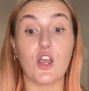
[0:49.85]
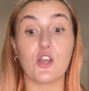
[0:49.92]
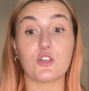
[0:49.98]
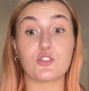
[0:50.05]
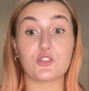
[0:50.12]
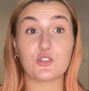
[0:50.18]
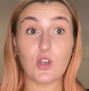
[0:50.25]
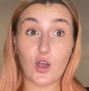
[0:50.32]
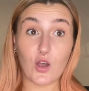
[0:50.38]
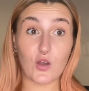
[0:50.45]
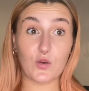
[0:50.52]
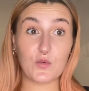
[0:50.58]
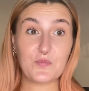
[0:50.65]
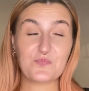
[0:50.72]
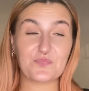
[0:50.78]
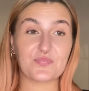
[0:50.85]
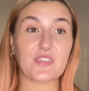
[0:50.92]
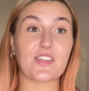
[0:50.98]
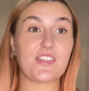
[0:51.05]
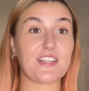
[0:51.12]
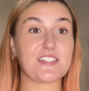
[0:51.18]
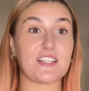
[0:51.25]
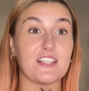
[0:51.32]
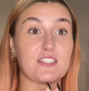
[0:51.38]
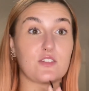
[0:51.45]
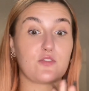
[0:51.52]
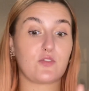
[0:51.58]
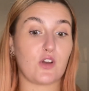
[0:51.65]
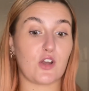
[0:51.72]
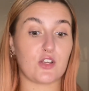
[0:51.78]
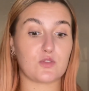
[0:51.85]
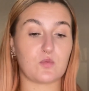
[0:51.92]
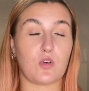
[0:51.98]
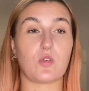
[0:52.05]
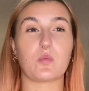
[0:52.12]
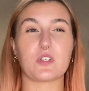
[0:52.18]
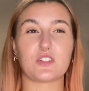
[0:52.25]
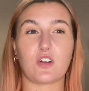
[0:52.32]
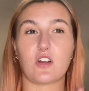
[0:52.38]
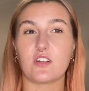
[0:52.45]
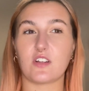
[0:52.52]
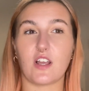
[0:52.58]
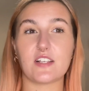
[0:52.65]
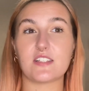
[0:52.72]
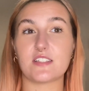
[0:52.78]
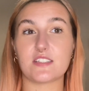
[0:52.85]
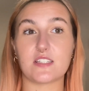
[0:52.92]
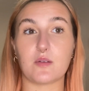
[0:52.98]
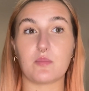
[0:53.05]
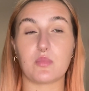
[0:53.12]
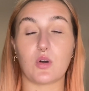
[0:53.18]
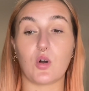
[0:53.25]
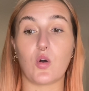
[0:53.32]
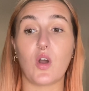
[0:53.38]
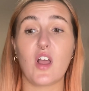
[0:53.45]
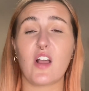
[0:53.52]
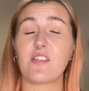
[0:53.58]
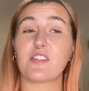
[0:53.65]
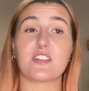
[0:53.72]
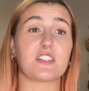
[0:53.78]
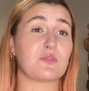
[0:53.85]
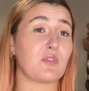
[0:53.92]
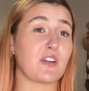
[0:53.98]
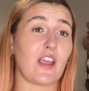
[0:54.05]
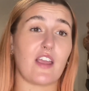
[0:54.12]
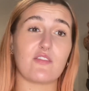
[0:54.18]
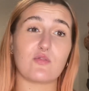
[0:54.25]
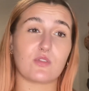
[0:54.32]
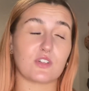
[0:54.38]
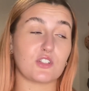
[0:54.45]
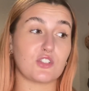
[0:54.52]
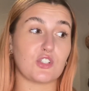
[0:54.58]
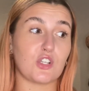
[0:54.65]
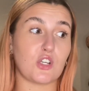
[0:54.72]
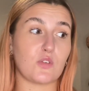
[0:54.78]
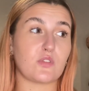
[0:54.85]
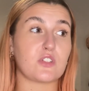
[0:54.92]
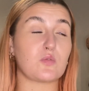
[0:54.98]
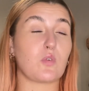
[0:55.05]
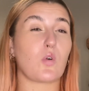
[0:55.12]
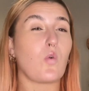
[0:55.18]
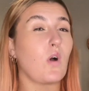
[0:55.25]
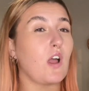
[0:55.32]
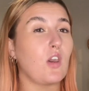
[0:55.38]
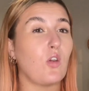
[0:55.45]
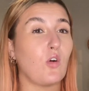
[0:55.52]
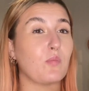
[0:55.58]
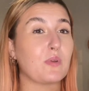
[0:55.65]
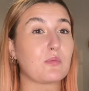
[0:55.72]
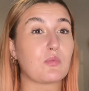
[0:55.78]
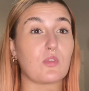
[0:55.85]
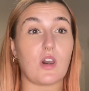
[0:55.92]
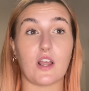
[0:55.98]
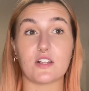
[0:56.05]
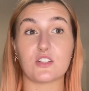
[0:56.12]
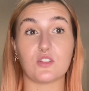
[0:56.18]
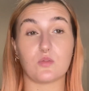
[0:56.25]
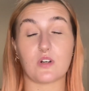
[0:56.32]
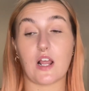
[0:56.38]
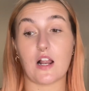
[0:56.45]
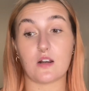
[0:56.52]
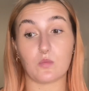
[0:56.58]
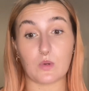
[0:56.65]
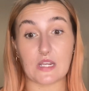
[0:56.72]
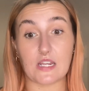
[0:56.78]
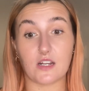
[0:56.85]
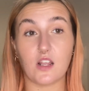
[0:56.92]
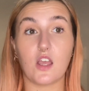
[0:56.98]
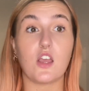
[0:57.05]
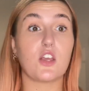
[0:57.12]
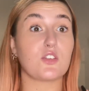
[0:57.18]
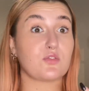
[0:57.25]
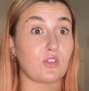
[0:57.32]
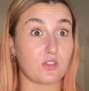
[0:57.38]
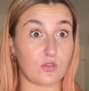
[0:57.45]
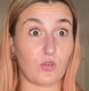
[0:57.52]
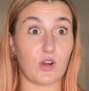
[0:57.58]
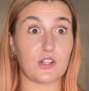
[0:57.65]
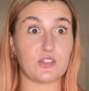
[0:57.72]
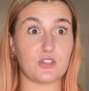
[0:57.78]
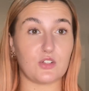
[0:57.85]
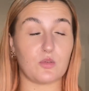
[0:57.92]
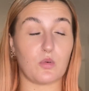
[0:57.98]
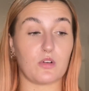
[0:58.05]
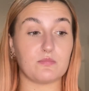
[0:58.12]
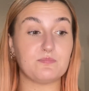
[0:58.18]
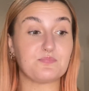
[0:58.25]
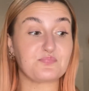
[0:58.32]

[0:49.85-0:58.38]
So this is the first one. We're starting nice and simple. This is one everyone can do. This is what quite a lot of people like to do on Halloween. So I thought I'd do one.